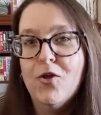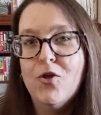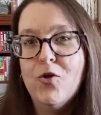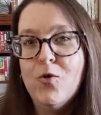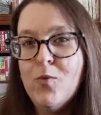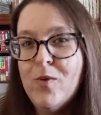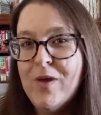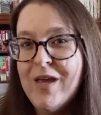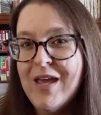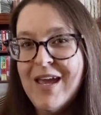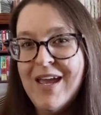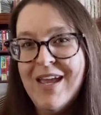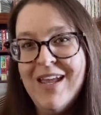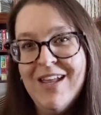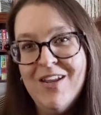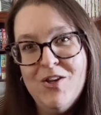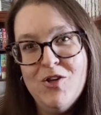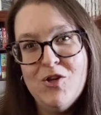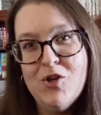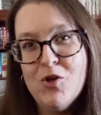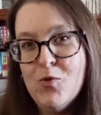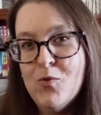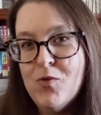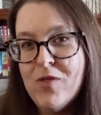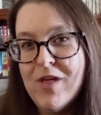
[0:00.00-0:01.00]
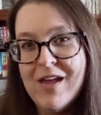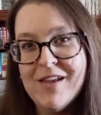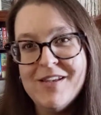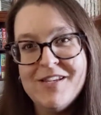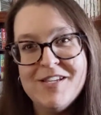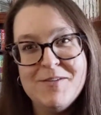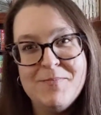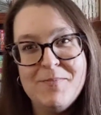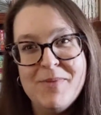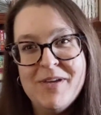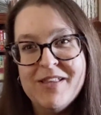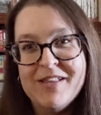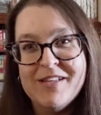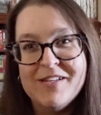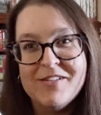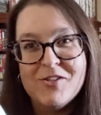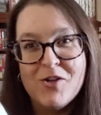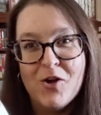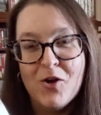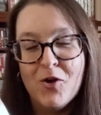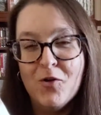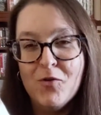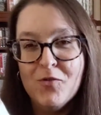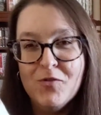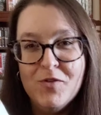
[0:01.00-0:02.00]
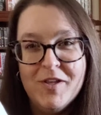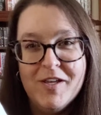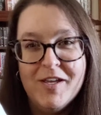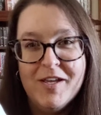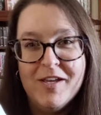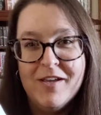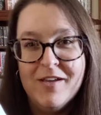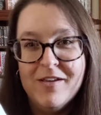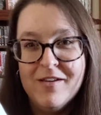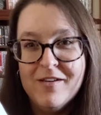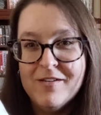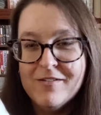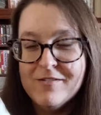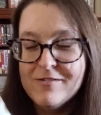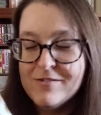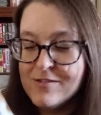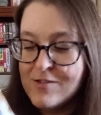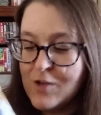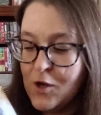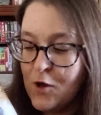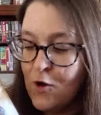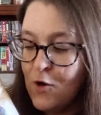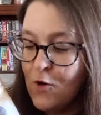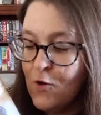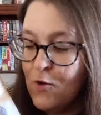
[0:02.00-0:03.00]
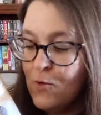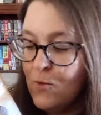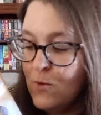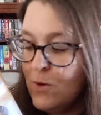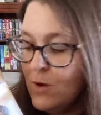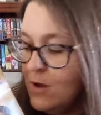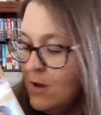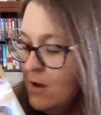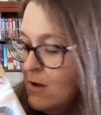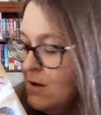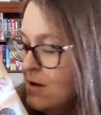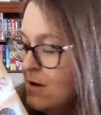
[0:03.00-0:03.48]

you can't do that to me this early. So